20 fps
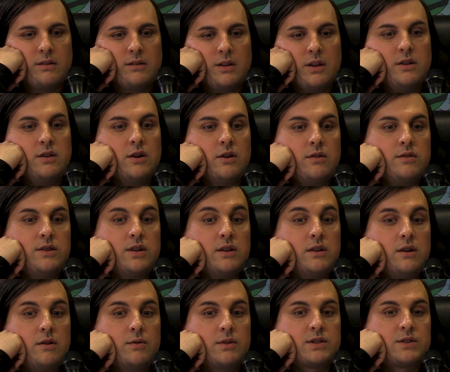The
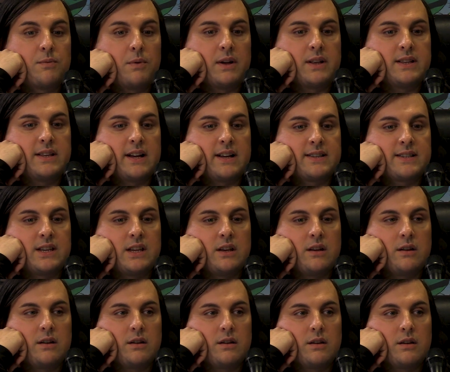newest one doesn't.